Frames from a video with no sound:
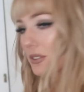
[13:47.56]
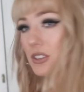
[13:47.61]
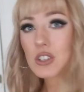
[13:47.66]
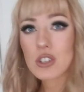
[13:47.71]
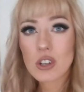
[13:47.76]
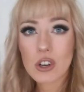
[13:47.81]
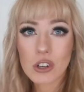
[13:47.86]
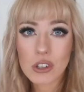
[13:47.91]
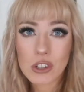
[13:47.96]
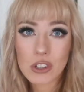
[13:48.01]
would
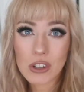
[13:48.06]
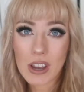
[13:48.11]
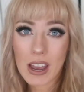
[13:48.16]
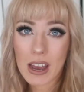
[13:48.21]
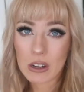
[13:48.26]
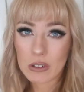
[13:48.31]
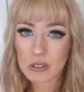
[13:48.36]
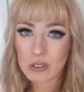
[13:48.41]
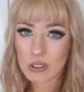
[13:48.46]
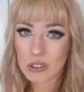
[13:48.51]
show you
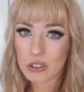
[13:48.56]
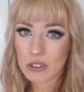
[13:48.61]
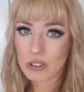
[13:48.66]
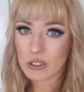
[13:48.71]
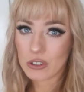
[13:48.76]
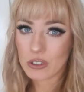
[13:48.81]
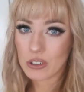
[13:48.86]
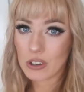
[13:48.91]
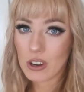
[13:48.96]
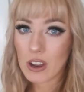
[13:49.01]
our
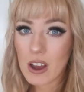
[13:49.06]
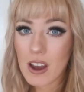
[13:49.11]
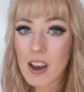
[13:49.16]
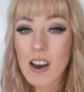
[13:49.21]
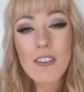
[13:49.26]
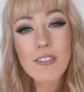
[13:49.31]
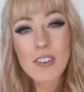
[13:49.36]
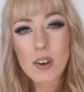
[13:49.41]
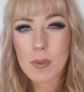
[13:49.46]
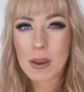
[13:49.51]
new
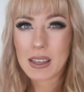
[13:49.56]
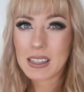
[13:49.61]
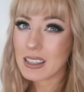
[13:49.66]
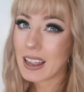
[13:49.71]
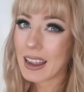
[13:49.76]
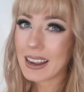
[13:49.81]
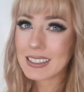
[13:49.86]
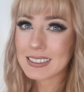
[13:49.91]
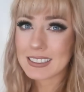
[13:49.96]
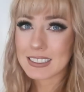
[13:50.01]
filming
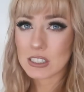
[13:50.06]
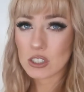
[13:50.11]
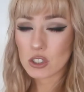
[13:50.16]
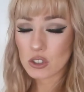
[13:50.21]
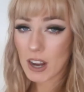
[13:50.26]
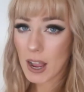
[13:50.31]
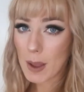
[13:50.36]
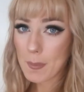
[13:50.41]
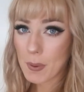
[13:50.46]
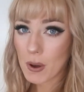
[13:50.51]
lights and
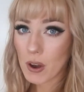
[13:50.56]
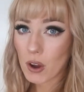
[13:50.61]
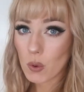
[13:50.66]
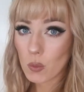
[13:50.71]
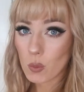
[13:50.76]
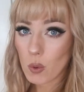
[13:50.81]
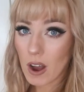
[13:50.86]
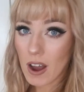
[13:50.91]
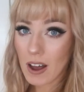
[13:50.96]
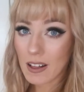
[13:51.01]

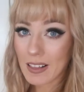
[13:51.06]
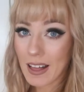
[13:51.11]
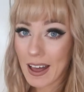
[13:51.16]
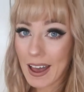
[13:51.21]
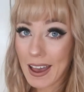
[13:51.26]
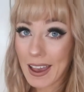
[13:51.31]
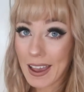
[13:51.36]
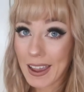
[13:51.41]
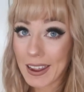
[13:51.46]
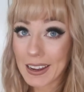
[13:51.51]
tripod while
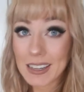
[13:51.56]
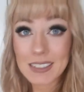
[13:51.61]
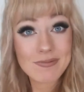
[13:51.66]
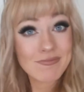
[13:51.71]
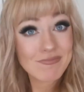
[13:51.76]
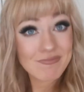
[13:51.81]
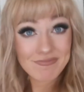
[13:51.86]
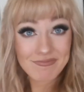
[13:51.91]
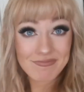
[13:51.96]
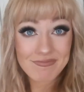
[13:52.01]
I
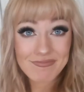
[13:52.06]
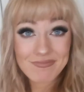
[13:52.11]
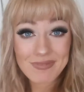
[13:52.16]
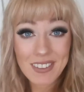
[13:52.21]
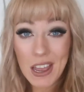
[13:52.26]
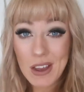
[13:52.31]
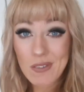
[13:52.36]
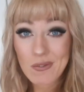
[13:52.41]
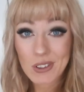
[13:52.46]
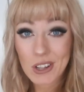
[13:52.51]

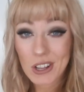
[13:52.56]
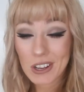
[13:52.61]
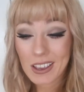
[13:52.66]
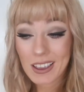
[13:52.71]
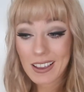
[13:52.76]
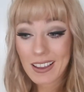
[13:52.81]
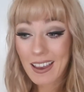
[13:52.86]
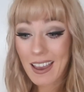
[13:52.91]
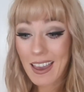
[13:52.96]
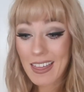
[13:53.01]
am
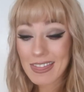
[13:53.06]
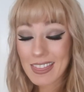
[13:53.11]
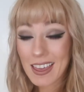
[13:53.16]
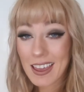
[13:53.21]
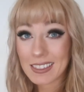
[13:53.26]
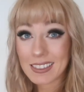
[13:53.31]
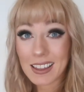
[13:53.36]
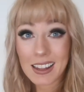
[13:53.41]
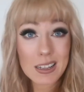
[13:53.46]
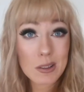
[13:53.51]
vlogging, and
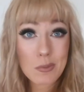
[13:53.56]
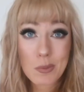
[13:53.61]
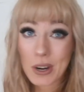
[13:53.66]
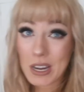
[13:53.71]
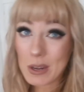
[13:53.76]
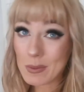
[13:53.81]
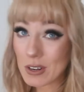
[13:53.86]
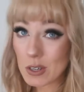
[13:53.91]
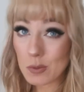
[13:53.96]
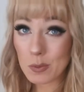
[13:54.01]
then that'll
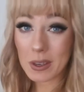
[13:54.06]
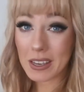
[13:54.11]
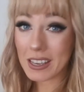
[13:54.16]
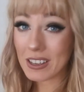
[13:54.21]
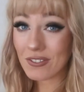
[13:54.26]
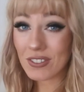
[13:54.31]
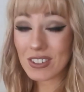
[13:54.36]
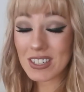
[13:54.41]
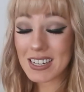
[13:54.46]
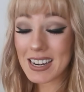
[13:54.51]
pretty much be
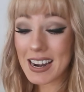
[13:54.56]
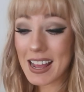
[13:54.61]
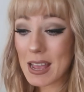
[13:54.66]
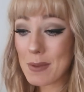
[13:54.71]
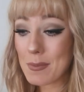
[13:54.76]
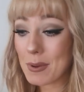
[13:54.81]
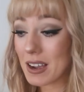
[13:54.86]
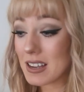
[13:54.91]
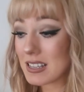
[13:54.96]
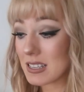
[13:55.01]
it for today,
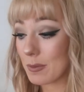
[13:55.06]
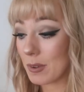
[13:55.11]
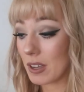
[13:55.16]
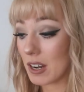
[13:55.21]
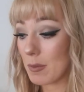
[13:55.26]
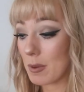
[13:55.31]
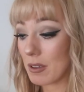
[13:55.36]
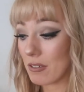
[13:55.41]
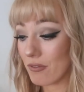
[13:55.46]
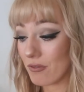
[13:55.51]
because I'm
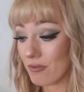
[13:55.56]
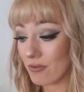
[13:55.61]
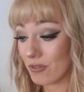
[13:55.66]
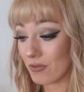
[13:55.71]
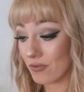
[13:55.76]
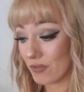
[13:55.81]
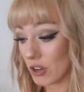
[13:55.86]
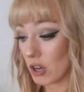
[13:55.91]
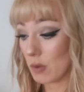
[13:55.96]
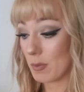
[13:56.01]
gonna be
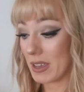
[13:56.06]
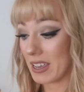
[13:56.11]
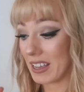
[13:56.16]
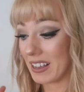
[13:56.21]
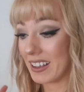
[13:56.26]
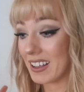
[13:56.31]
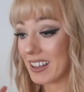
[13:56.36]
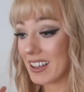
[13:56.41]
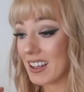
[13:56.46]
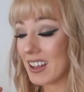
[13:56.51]

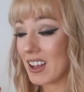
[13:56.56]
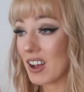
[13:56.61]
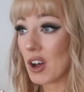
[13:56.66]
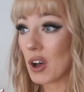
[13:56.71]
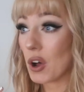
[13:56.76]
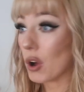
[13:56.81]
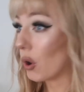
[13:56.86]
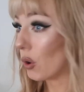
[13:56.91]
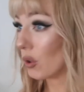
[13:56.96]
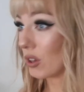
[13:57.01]
filming
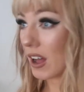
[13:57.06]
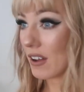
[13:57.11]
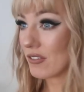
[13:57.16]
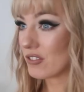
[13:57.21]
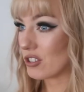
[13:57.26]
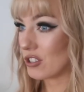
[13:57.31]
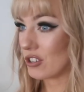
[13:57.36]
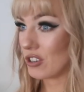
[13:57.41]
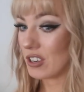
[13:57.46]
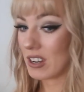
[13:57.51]
all
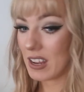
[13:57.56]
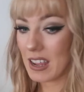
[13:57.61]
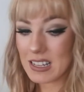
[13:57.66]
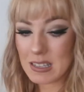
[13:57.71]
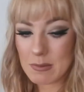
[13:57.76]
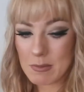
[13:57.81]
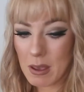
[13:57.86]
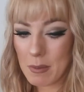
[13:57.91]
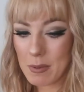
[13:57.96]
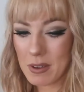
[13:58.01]
afternoon.
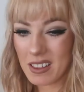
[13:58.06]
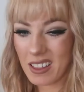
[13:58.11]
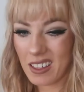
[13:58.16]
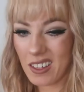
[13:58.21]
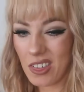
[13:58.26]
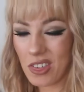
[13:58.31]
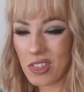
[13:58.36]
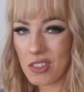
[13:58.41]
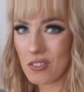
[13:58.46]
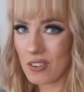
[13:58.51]
It's maybe
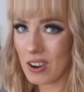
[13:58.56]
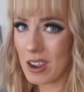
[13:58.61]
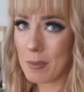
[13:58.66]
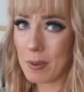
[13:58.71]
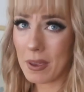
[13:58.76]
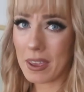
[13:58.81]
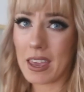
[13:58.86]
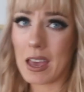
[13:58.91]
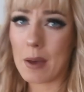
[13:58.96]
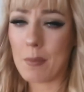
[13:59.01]
like 3
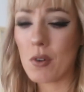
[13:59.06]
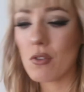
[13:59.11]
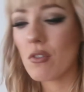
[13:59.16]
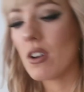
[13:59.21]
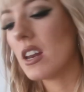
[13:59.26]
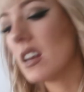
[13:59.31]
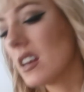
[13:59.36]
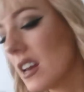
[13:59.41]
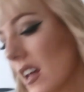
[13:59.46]
p.m. already